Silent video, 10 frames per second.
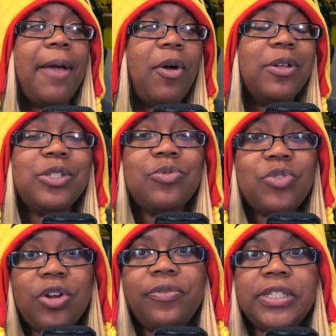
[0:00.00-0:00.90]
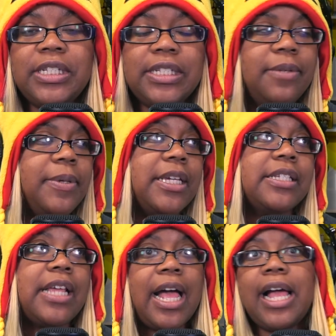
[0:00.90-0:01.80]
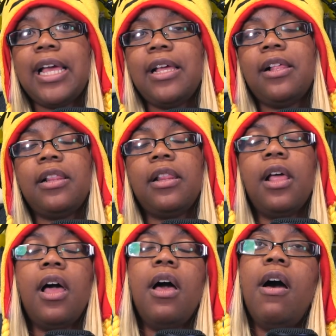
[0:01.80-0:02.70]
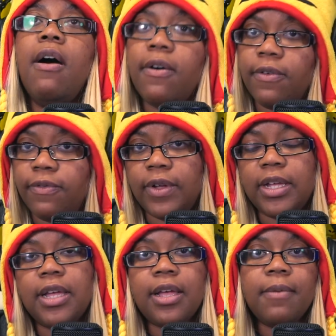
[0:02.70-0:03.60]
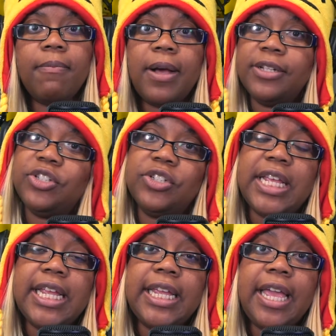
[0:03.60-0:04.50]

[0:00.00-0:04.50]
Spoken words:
I'm also nervous to see because I love Monsters, Inc.